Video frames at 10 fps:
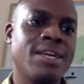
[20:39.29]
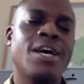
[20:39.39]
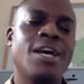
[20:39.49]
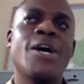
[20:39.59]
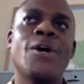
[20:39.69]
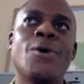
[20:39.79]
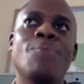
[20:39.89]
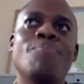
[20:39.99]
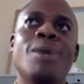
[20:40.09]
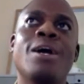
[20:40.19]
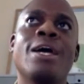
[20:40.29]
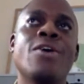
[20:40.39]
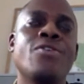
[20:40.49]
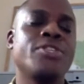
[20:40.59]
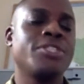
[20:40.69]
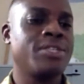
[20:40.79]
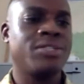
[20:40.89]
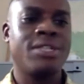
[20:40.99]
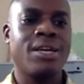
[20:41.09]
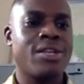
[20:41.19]
a heritage
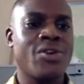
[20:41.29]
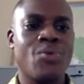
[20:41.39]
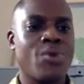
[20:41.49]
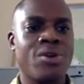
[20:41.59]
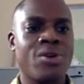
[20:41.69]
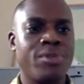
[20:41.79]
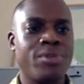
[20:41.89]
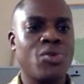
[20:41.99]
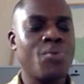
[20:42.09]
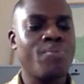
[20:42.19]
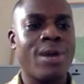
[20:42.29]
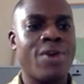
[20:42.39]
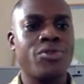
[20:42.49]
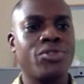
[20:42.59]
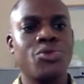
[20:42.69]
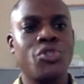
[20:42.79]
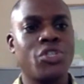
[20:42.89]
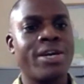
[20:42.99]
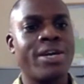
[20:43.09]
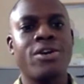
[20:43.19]
that, we're going to be so proud to
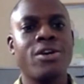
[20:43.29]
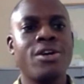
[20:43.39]
share